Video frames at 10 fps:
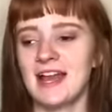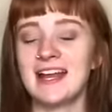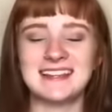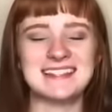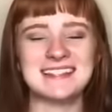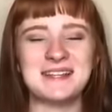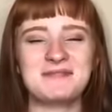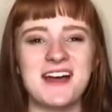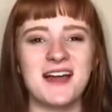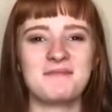and at the
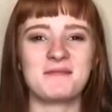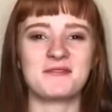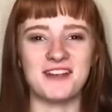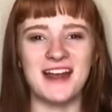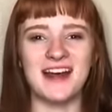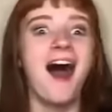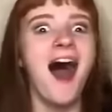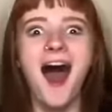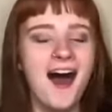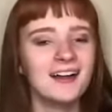same time, I'm a redhead.
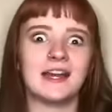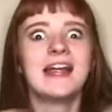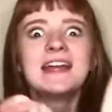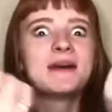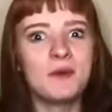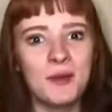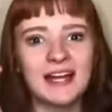And I'm a